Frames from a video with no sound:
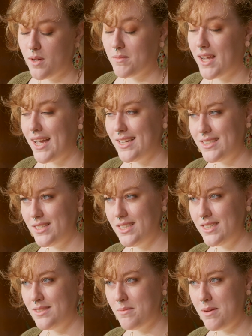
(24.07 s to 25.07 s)
I'm kind of
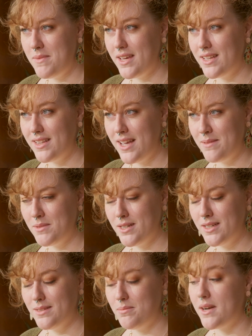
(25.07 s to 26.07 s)
cheating by making lime
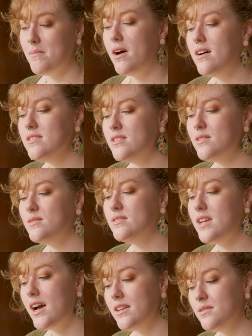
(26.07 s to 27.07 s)
curd, but I'm also
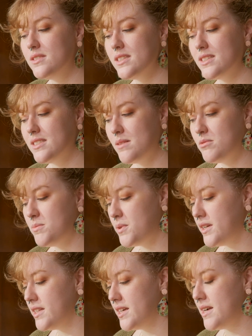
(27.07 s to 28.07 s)
not using a double
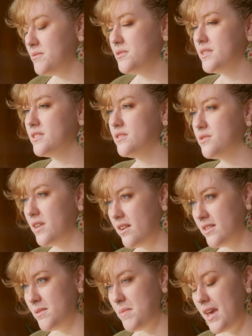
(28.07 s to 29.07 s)
boiler. I'm doing it straight
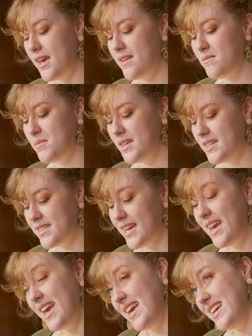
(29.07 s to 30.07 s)
on the pan because I
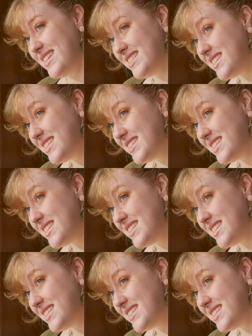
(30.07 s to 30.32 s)
hate